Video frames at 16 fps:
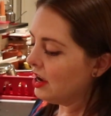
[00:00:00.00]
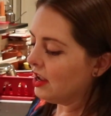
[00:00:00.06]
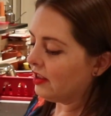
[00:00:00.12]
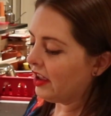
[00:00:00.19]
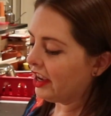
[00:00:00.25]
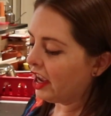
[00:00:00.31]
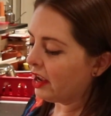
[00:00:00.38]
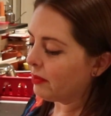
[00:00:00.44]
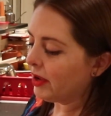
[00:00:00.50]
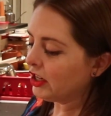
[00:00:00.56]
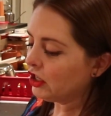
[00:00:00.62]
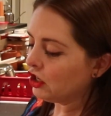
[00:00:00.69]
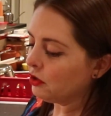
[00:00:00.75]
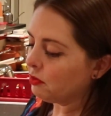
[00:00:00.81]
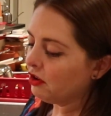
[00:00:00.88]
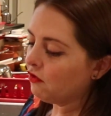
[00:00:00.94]
Like I
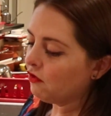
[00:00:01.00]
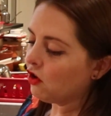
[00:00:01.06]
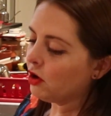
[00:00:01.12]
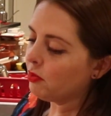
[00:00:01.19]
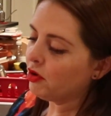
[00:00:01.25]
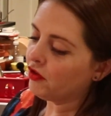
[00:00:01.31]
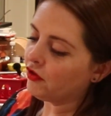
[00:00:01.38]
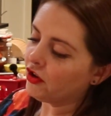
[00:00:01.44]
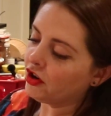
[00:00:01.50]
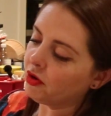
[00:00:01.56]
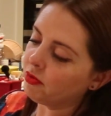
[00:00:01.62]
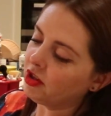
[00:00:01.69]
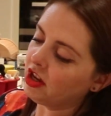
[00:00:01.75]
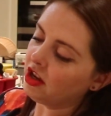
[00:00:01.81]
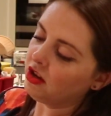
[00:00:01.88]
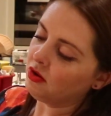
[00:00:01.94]
mentioned before,
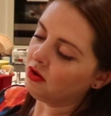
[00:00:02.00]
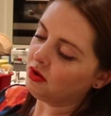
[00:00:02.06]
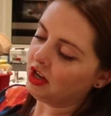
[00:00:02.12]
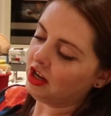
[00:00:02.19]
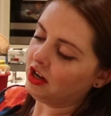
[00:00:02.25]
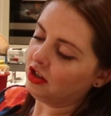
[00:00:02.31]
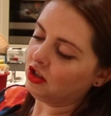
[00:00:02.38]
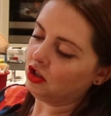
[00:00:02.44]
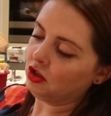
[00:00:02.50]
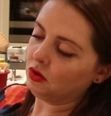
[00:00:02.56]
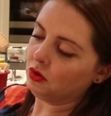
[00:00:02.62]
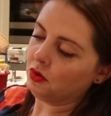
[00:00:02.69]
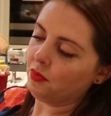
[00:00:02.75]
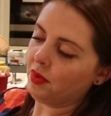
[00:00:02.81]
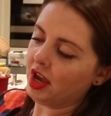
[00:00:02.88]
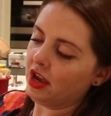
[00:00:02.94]
preferably you need it
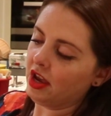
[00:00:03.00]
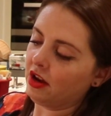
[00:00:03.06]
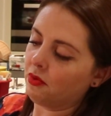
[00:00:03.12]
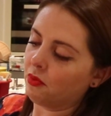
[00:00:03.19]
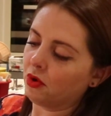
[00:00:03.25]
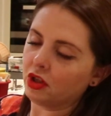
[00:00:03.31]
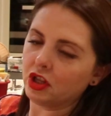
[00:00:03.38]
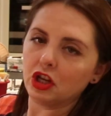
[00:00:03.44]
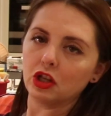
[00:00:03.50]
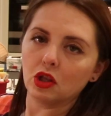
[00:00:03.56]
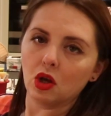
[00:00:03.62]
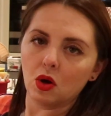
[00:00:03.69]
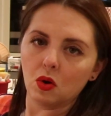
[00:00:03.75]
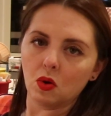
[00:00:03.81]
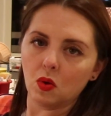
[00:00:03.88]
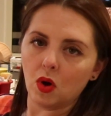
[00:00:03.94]
to make really
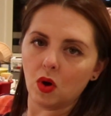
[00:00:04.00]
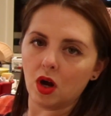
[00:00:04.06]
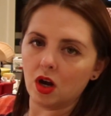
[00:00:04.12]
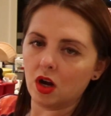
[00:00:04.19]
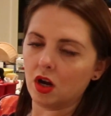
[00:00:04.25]
low